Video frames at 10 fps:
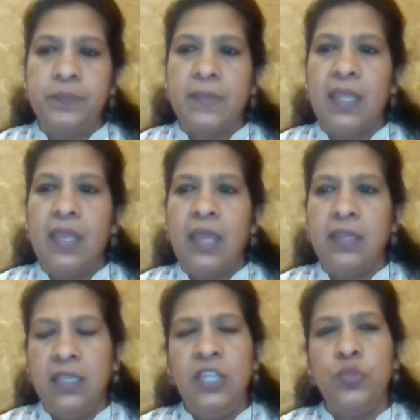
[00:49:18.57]
and
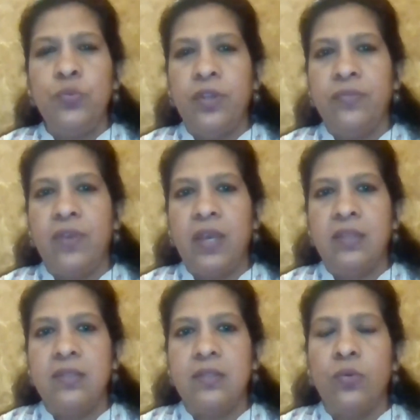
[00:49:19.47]
each one of
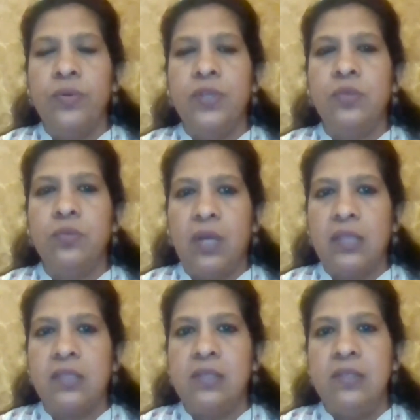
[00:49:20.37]
us owe it to
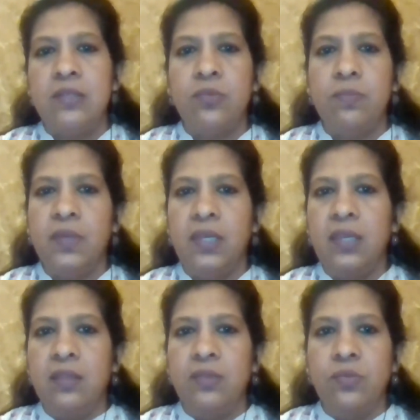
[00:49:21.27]
ourselves to
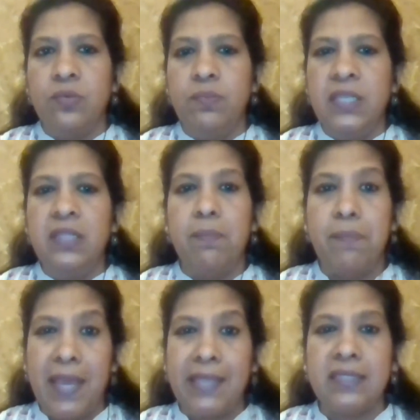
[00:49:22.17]
be
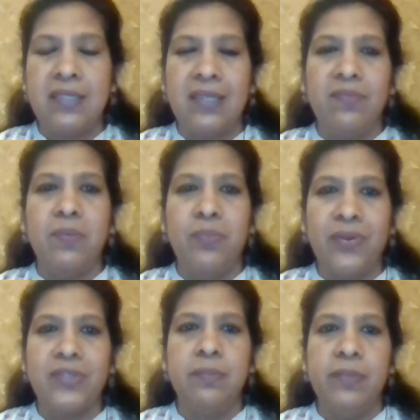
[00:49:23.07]
the best that we
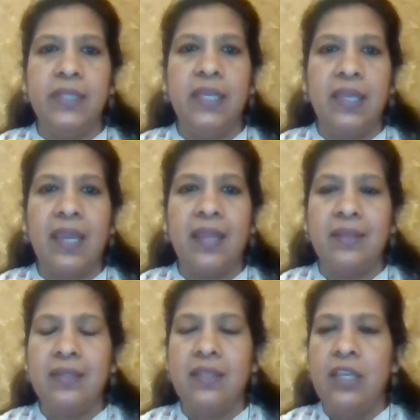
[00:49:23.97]
possibly can.
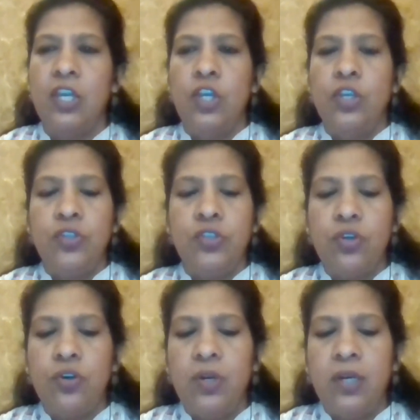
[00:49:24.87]
So,
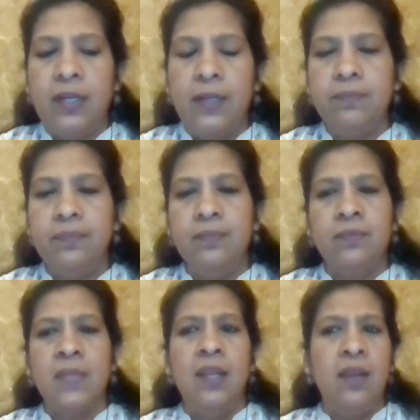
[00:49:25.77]

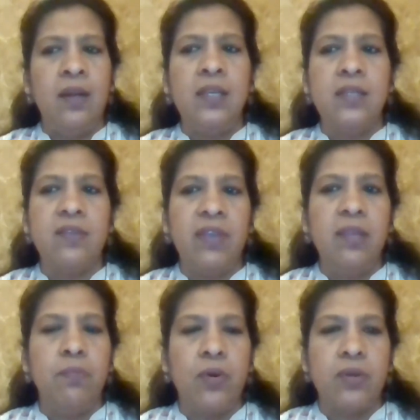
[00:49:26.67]
learning is a very
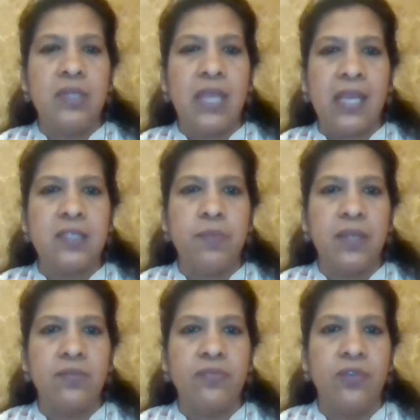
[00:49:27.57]
important aspect
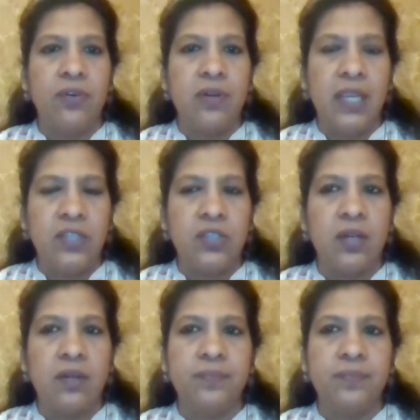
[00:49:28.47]
for HR.